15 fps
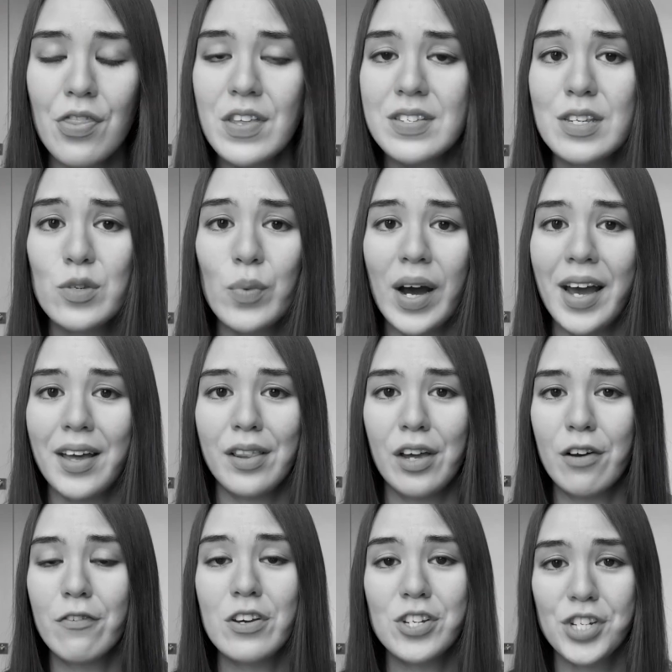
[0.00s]
This is why I
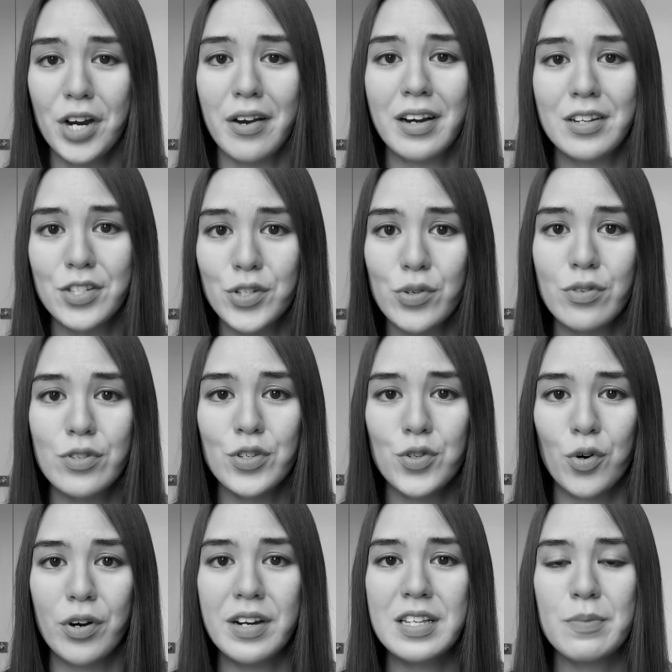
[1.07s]
love sharing student
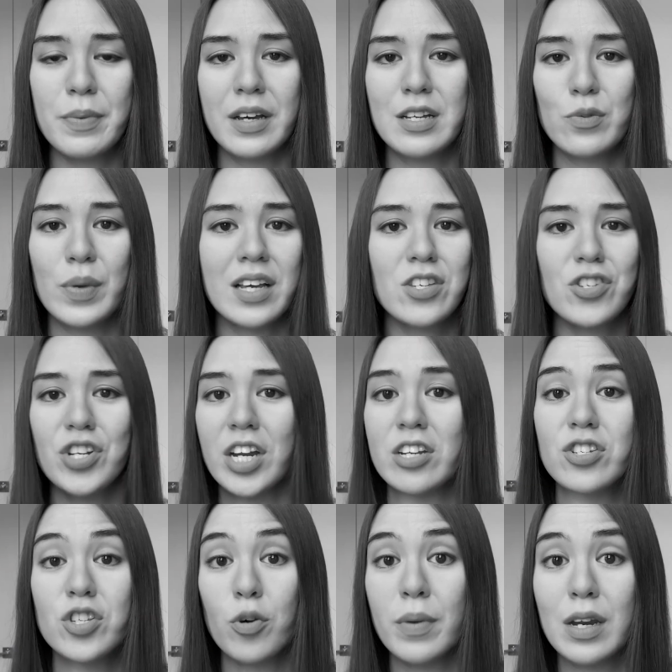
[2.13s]
stories, because we
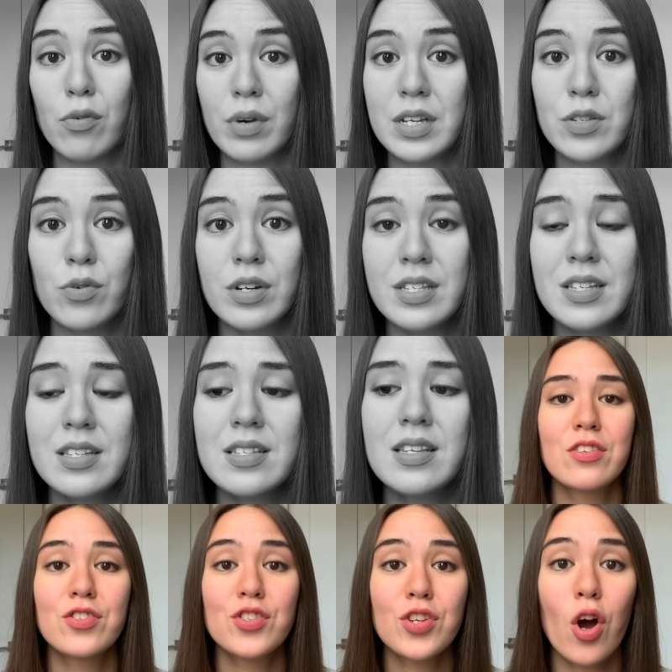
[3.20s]
exchange so many resources.
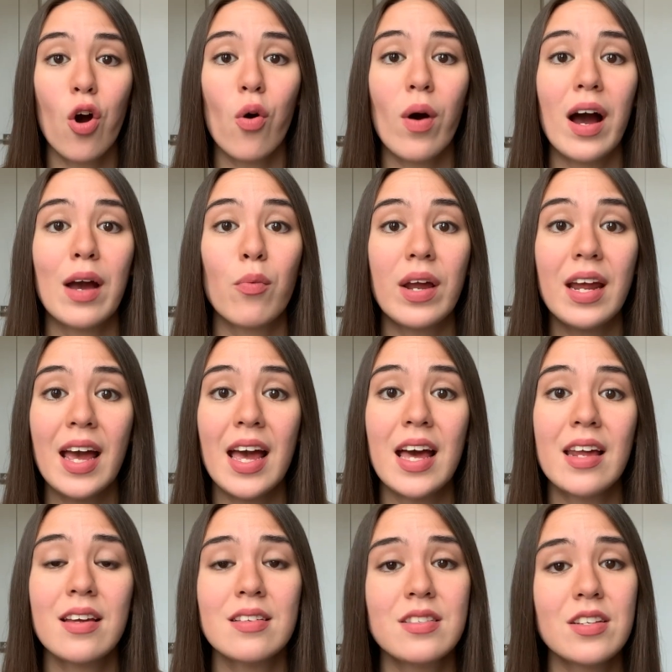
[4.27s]
So I went
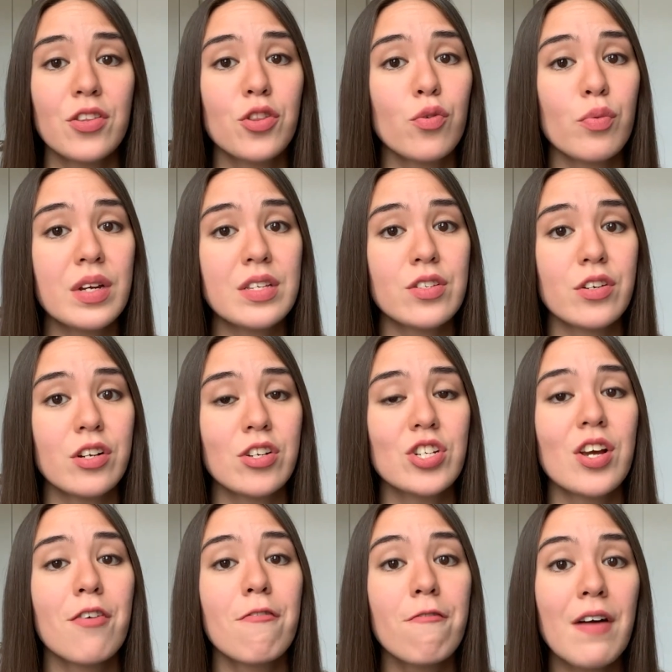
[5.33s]
ahead, did the research,
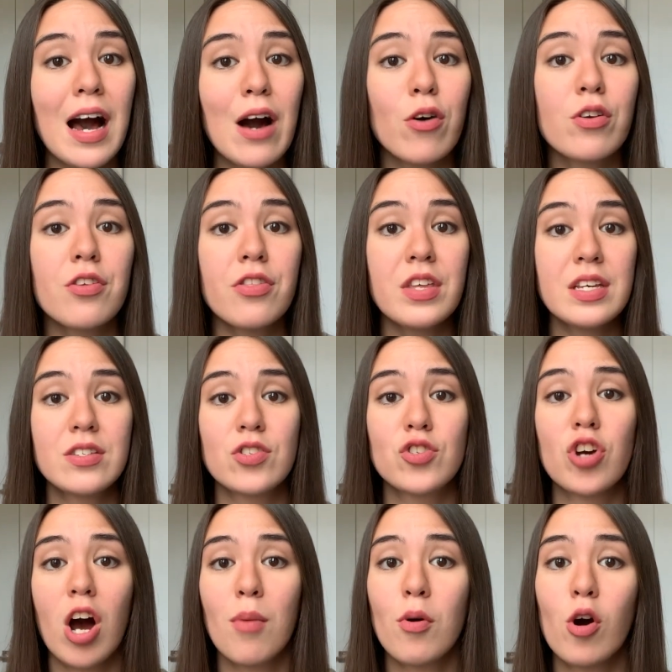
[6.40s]
found this
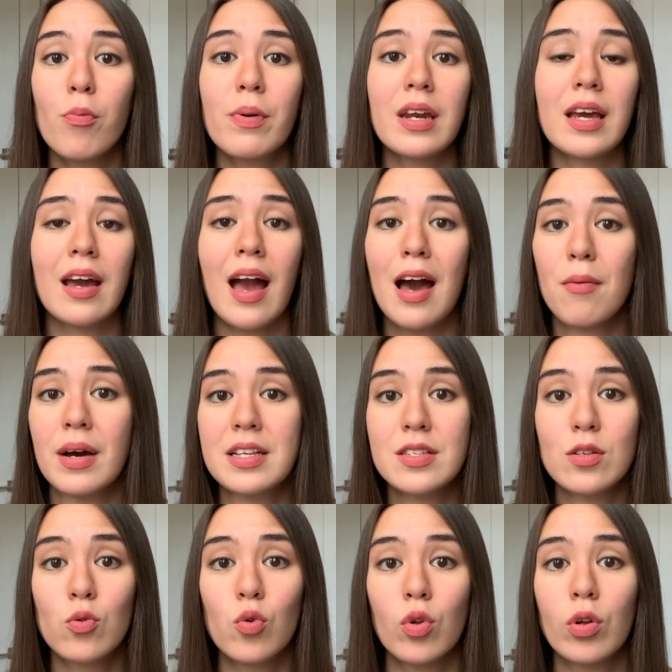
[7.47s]
job opening at my
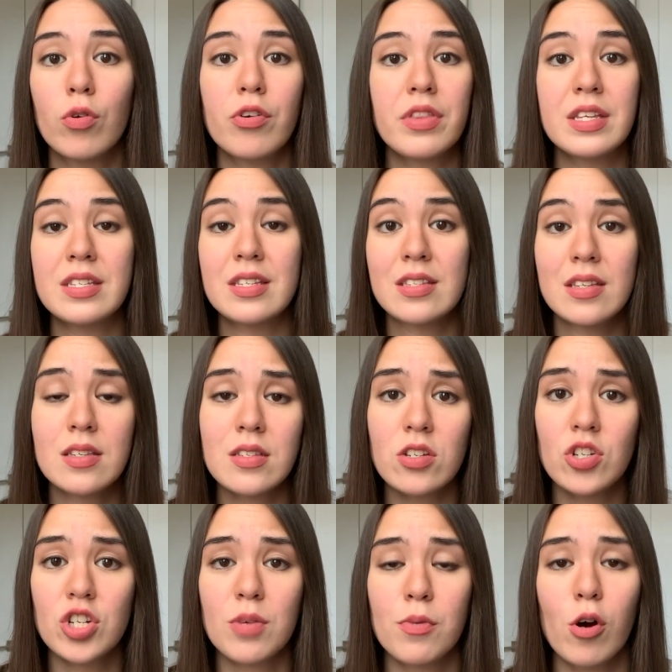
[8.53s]
school, or this
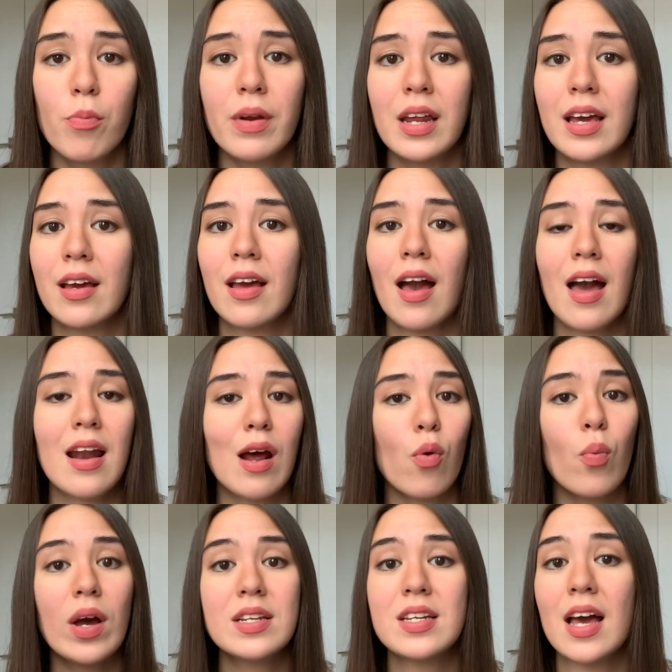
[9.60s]
assistantship opening, and I
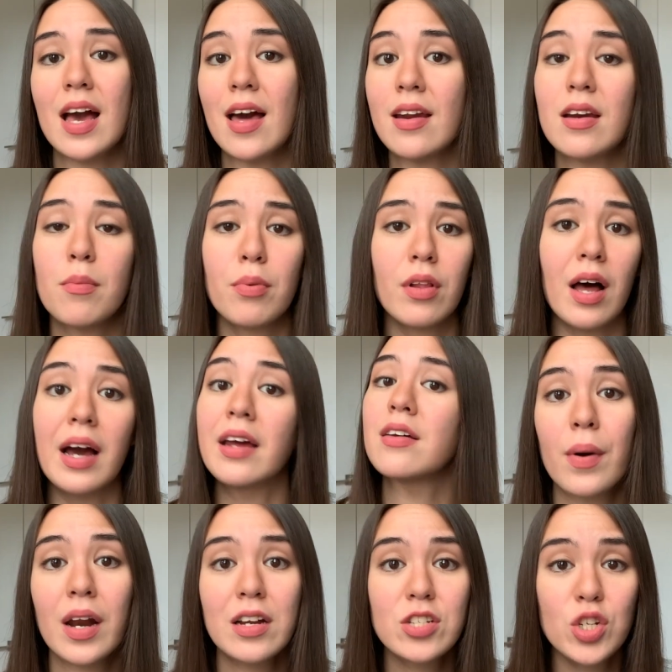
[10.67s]
went ahead and applied.
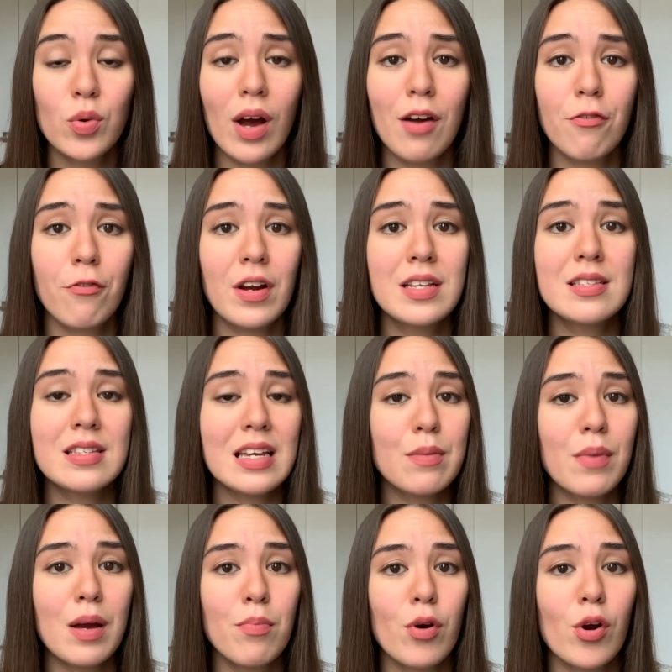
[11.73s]
But I do have friends in
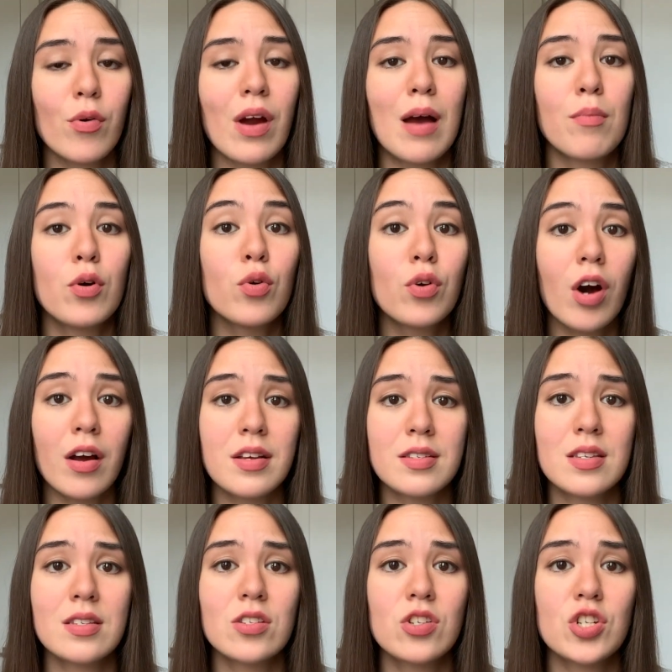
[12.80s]
my program who got
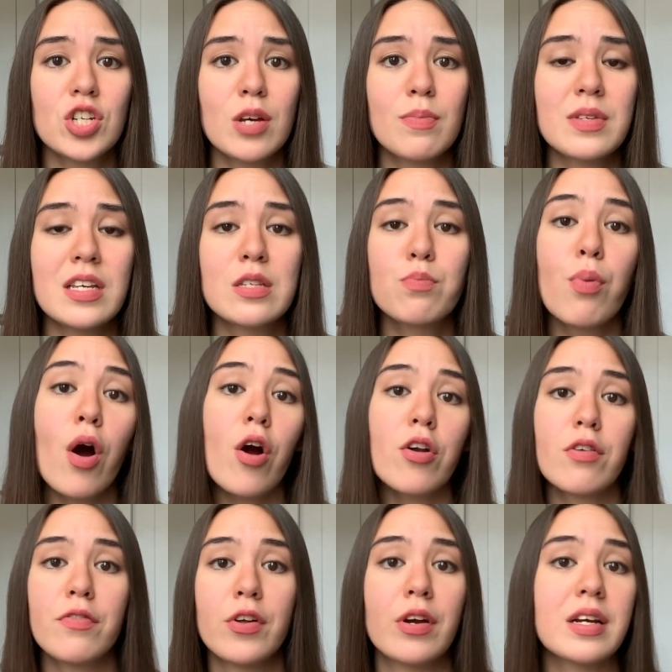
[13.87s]
assistantships as part
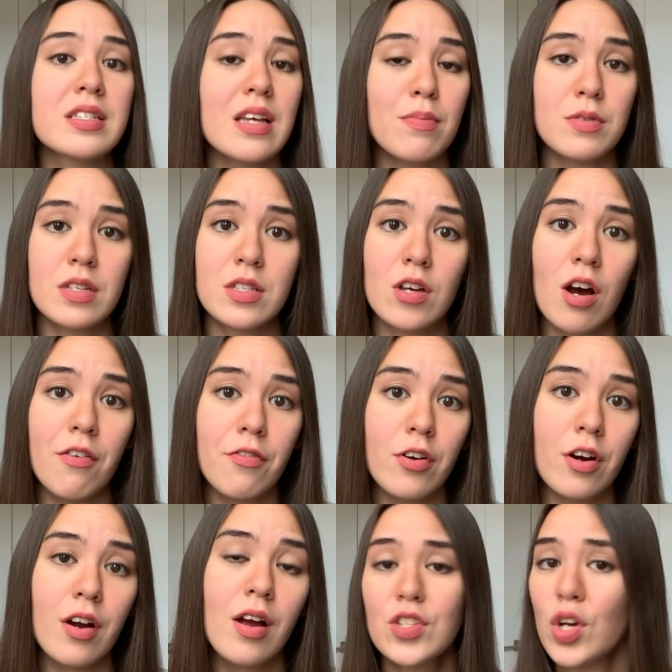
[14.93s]
of their acceptance
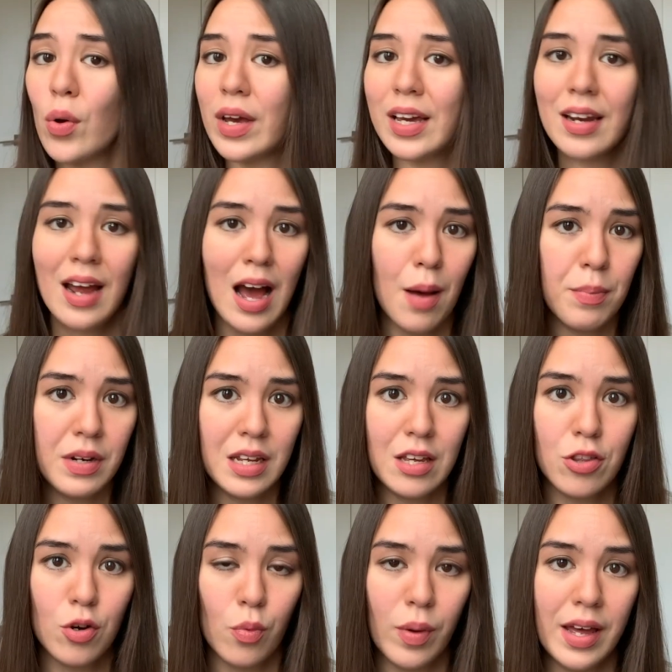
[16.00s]
offer. So it can happen
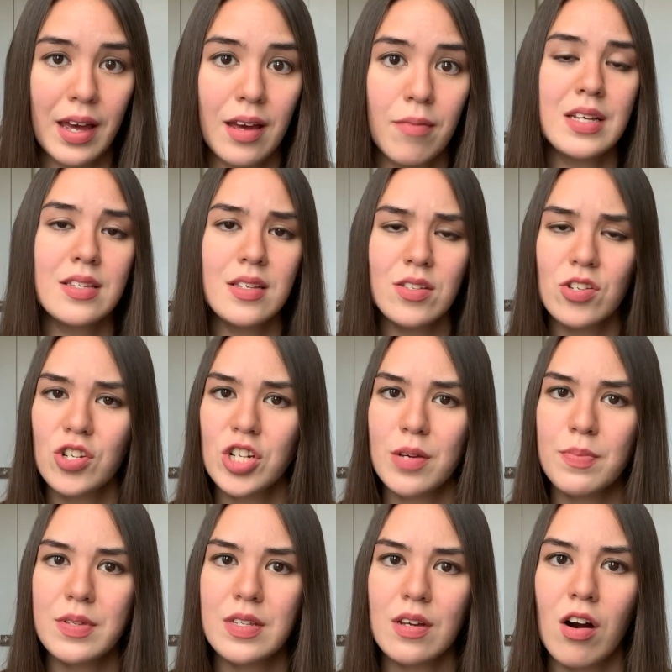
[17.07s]
either way.
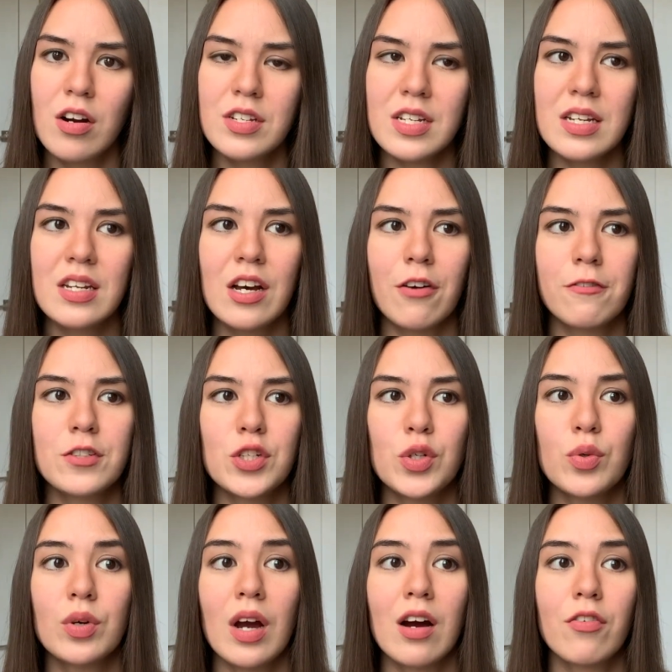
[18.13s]
Assistantships aren't enough
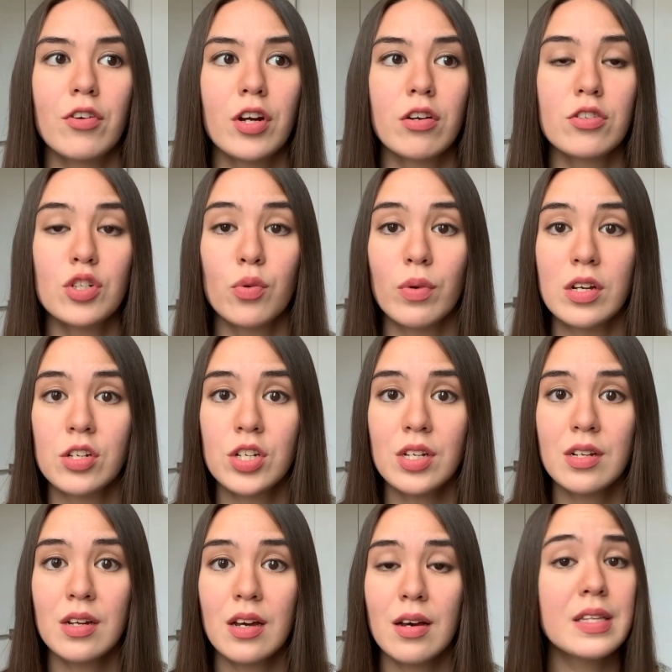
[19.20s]
to cover your tuition.